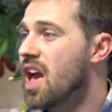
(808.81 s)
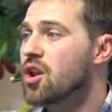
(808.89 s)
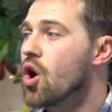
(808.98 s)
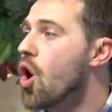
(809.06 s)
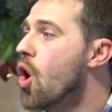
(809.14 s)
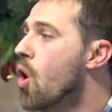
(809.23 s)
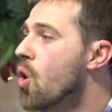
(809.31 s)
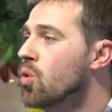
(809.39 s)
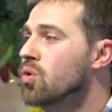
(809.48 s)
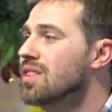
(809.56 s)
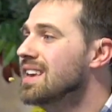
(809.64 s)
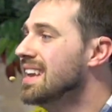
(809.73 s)
And
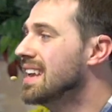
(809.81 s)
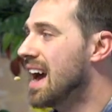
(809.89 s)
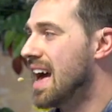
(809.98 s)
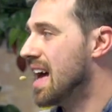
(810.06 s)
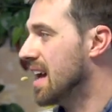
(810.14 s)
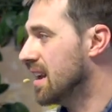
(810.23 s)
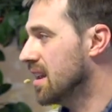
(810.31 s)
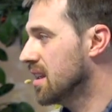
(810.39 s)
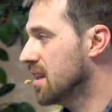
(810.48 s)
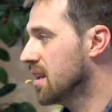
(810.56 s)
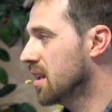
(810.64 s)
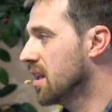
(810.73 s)
only God
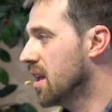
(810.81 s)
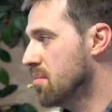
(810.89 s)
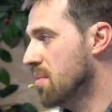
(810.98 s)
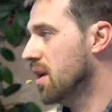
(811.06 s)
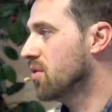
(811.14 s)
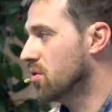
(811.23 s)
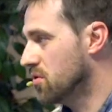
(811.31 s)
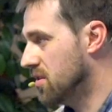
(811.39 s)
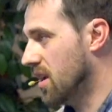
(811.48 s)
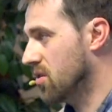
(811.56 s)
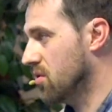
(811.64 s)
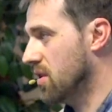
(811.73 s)
can make those
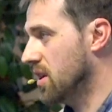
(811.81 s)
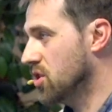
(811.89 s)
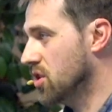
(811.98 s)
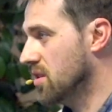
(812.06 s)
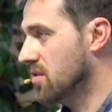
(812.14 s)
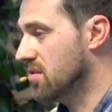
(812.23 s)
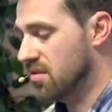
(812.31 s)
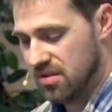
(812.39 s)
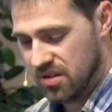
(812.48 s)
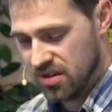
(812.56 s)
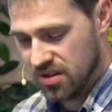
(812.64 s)
declarations.